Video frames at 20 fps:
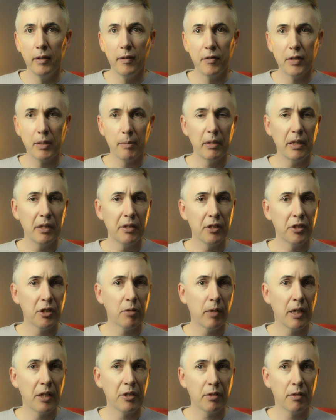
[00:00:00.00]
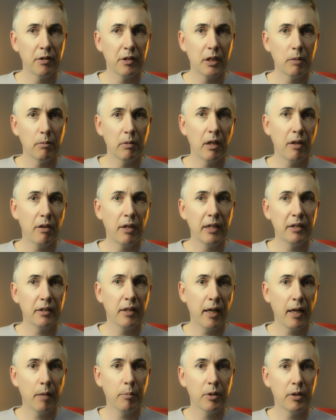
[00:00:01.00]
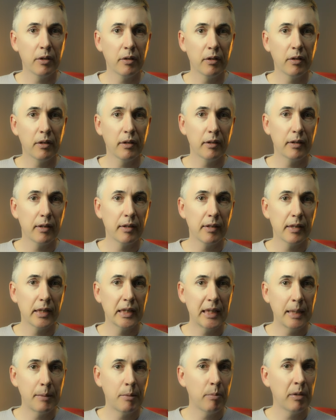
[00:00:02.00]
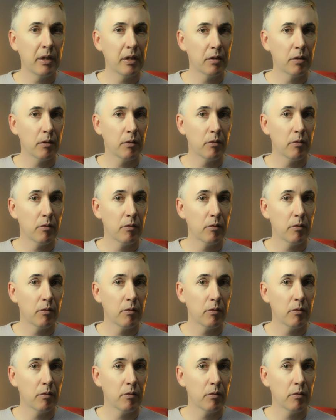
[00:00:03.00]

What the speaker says: some of the situations, some of the things that happen seem a bit